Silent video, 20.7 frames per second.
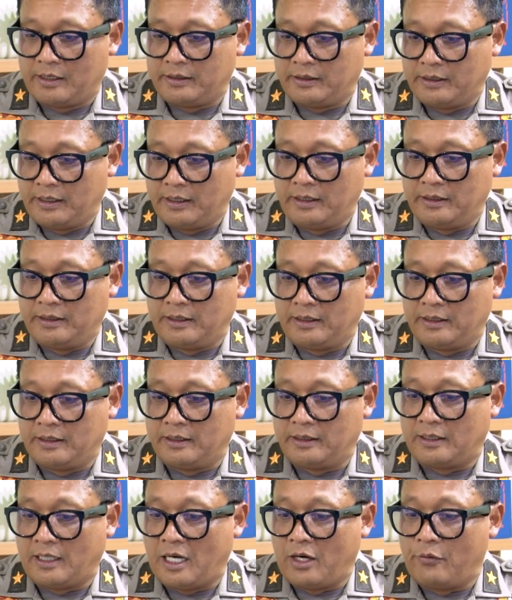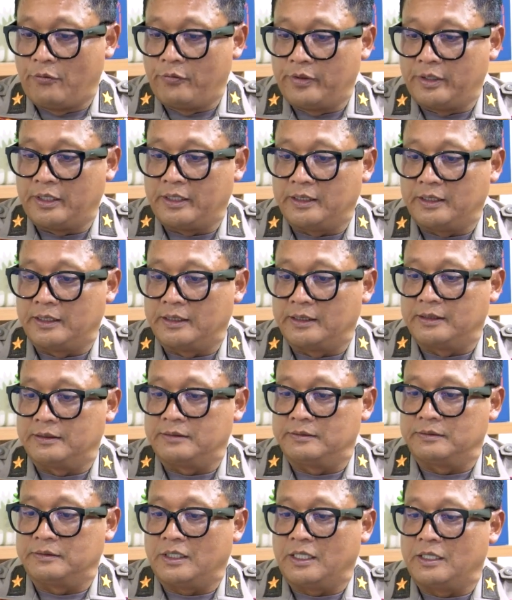in our
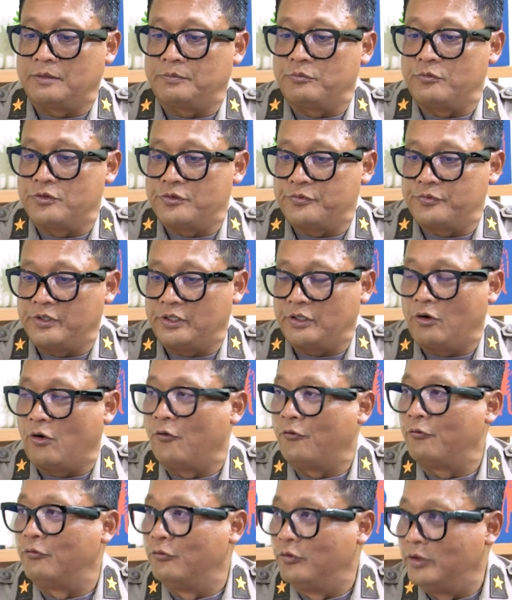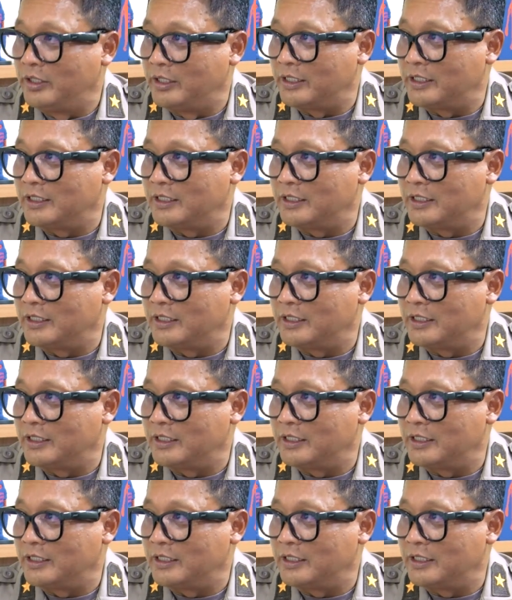atmosphere of work,